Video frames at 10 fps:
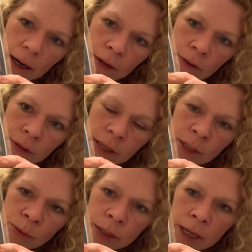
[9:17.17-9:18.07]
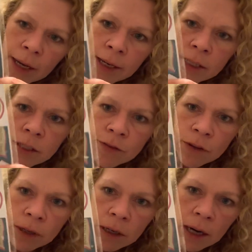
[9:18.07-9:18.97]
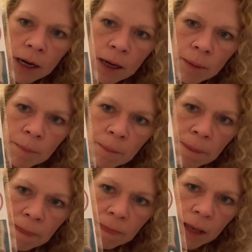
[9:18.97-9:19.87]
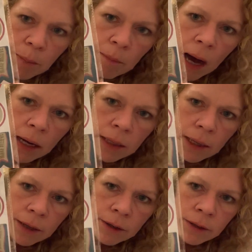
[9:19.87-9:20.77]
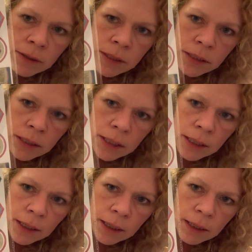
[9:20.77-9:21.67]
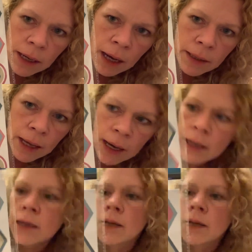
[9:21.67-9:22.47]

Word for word: I thought these were nice for um, like pocket letters and that.